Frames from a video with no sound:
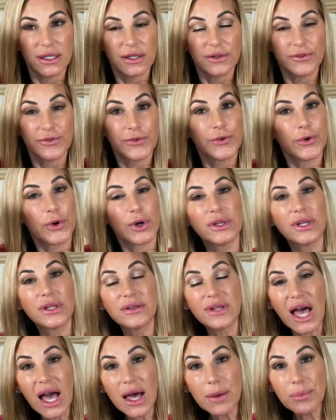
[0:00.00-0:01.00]
for
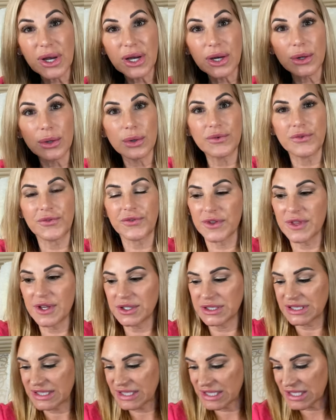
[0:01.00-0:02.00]
Lalabo for their
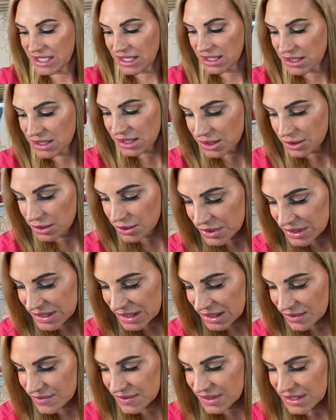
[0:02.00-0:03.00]
city
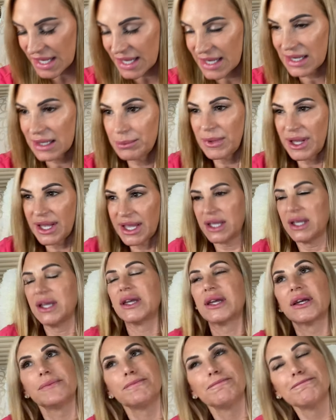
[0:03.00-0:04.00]
exclusives. And I'm like,